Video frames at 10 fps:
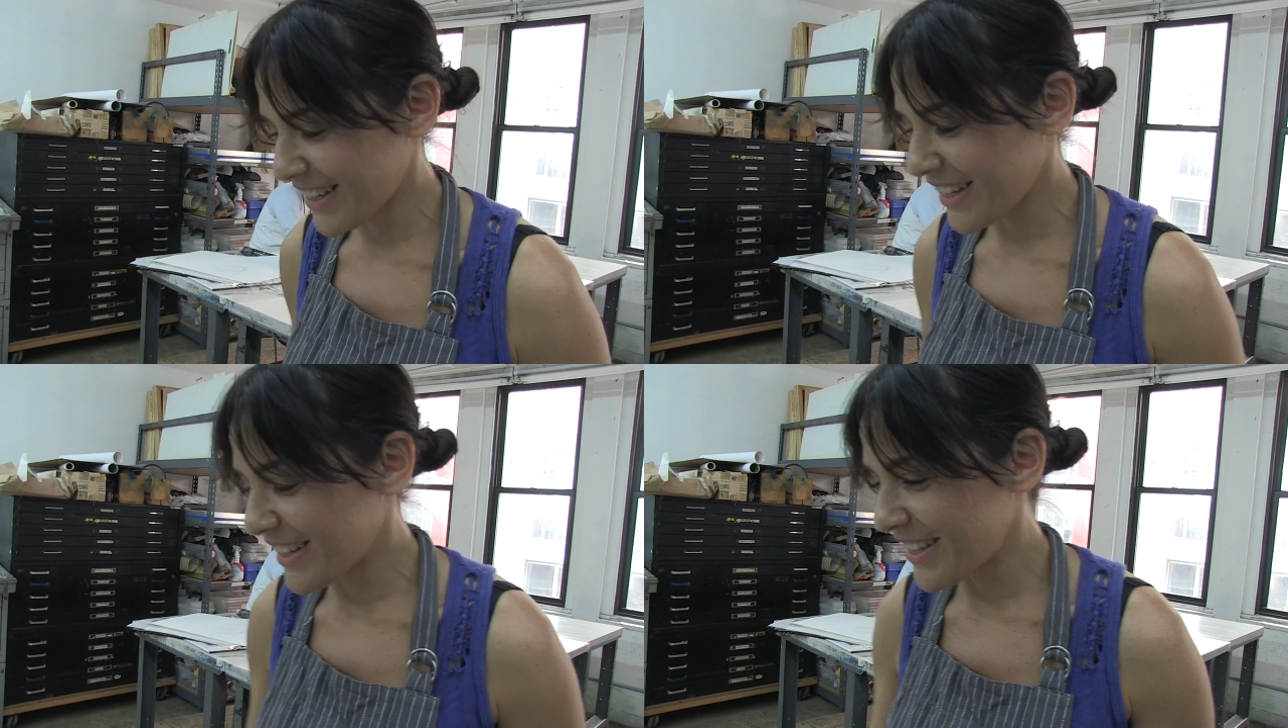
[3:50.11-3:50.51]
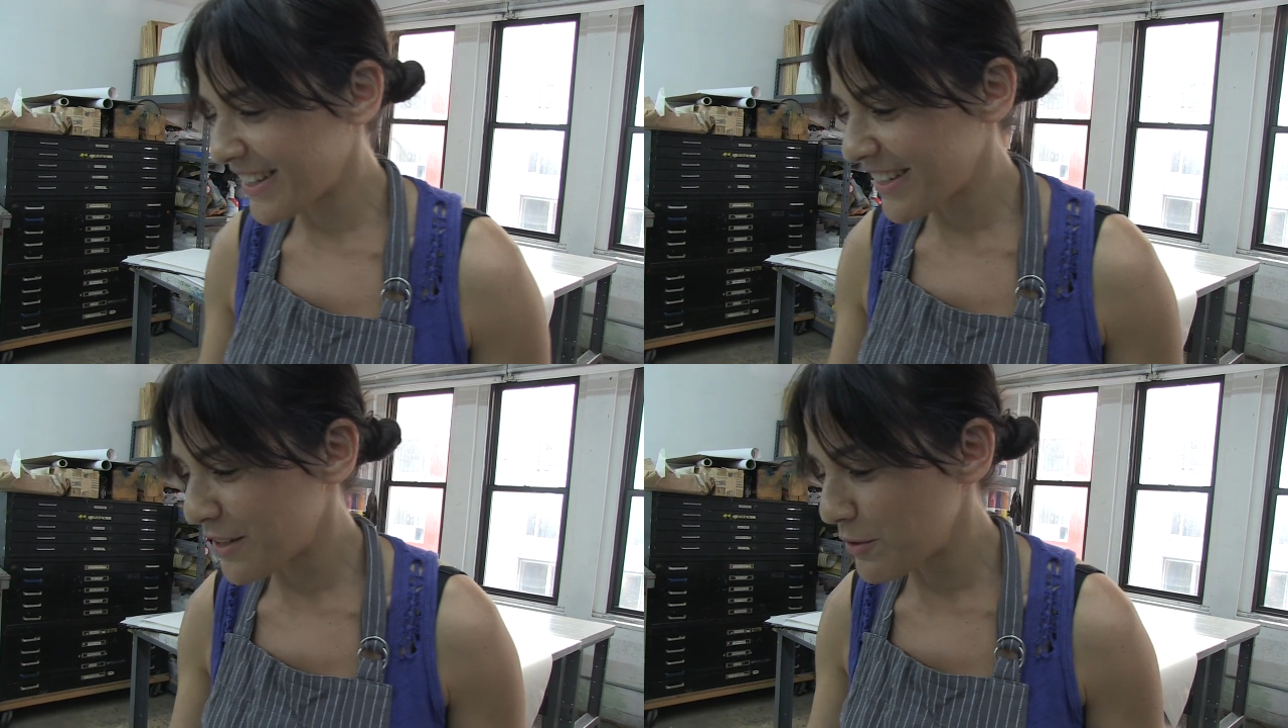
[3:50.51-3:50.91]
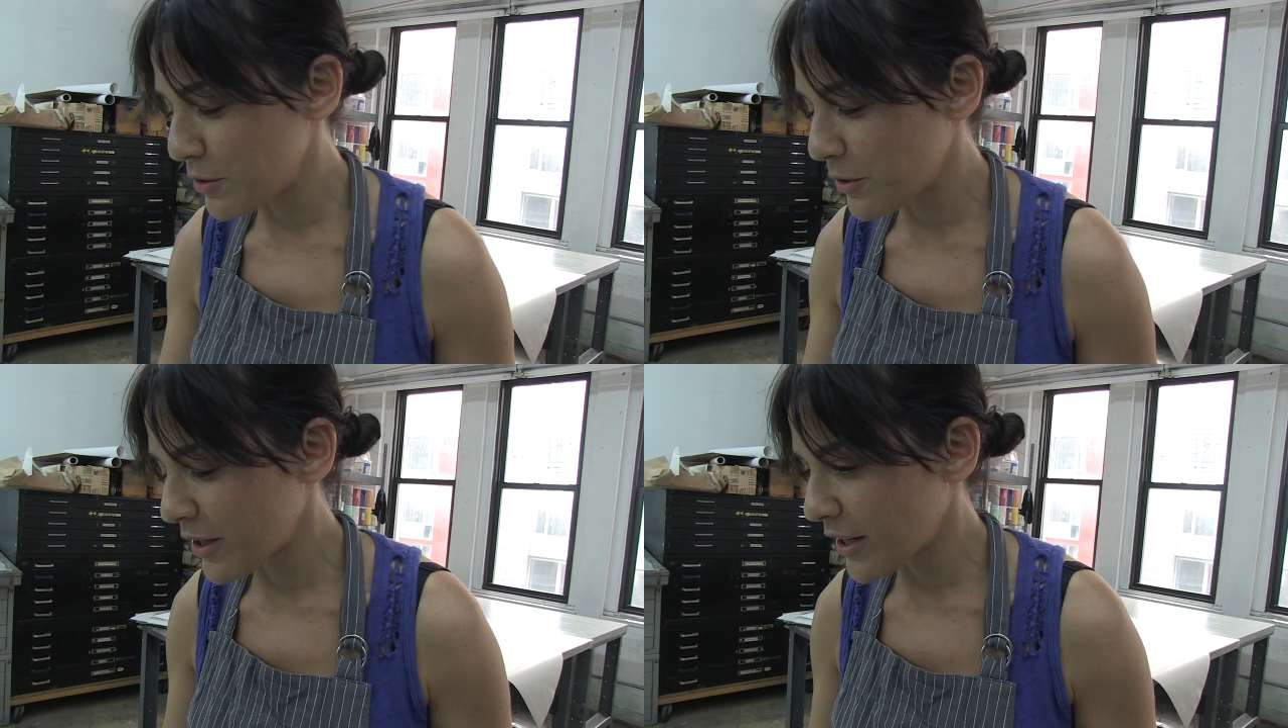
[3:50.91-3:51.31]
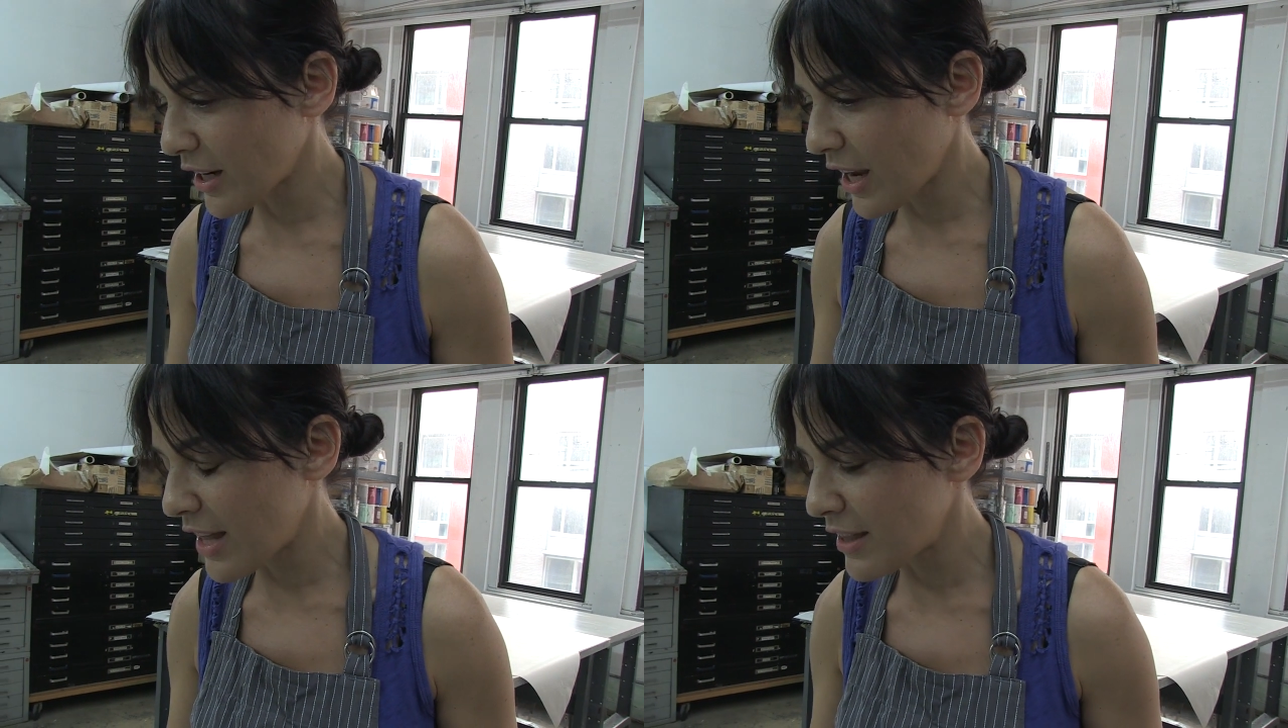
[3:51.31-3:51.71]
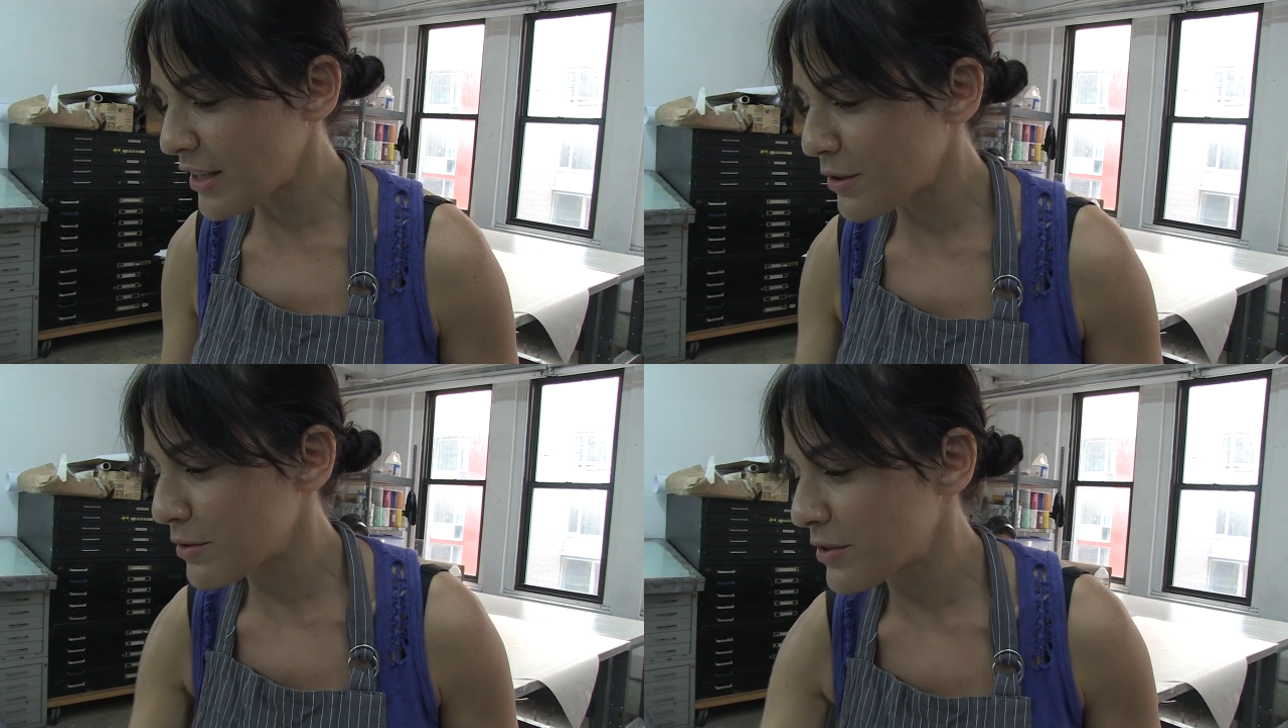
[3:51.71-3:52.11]
in New York, and they
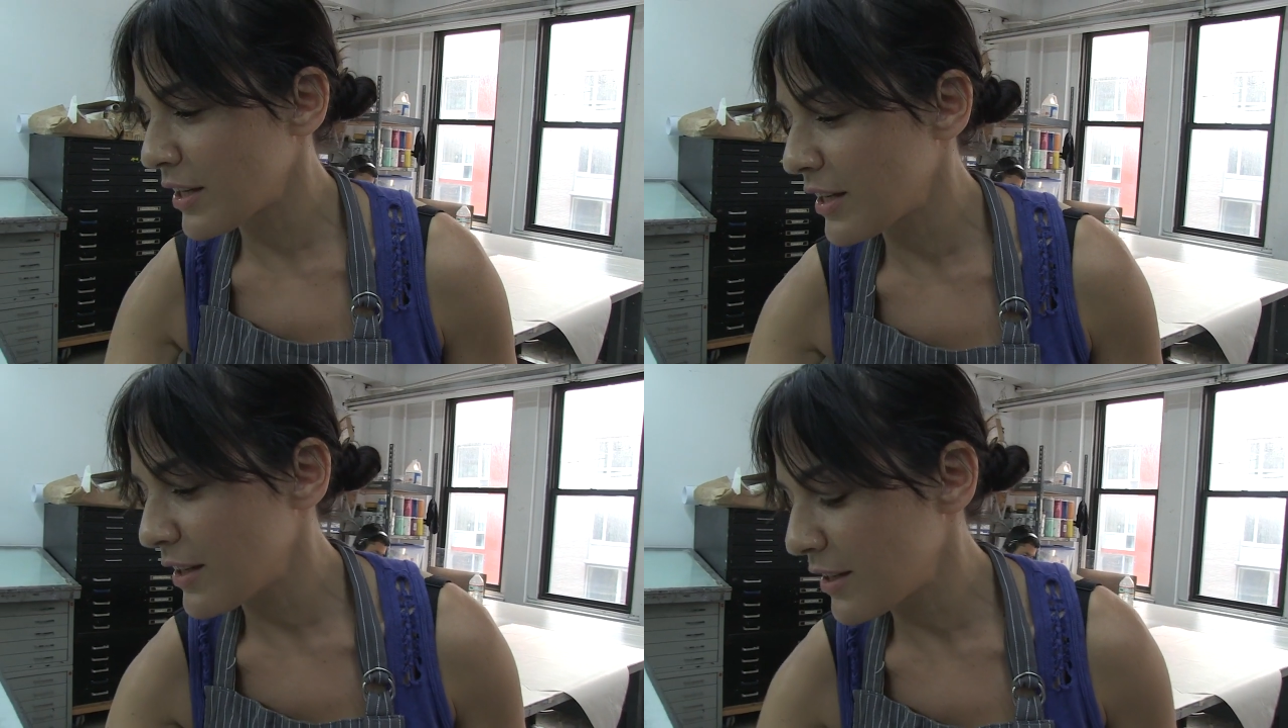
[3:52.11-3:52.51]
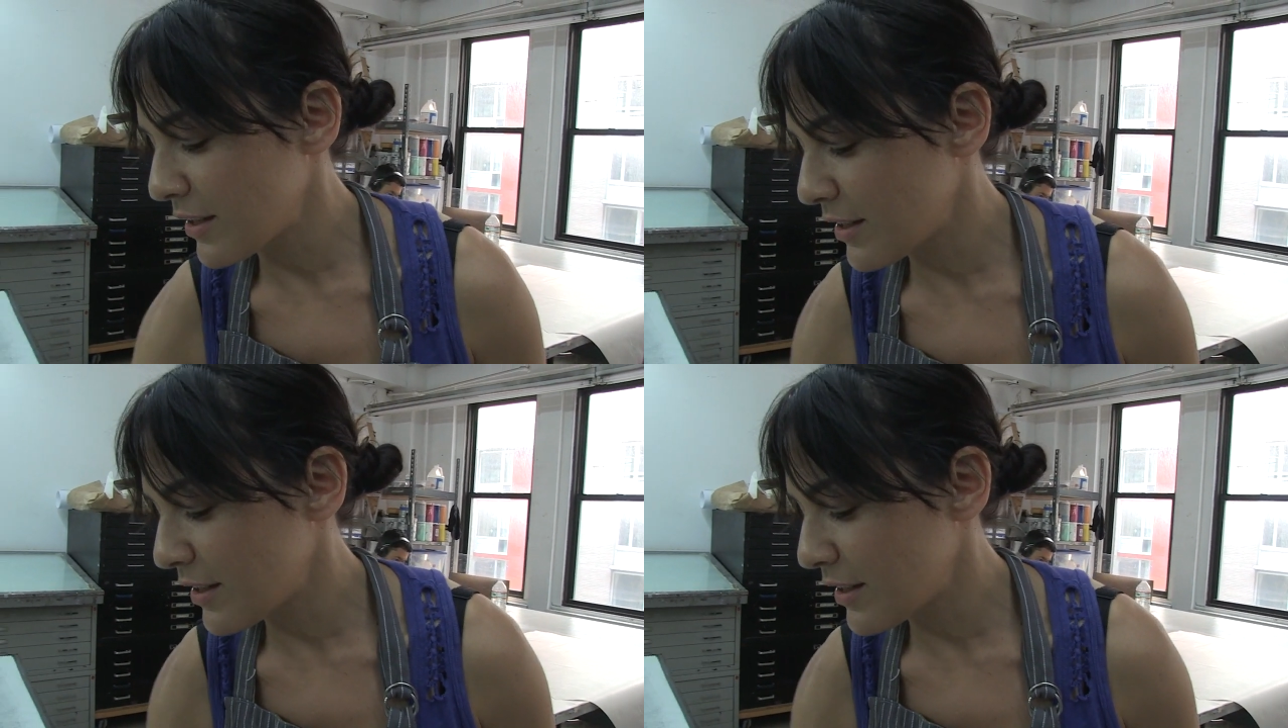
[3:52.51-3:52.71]
either say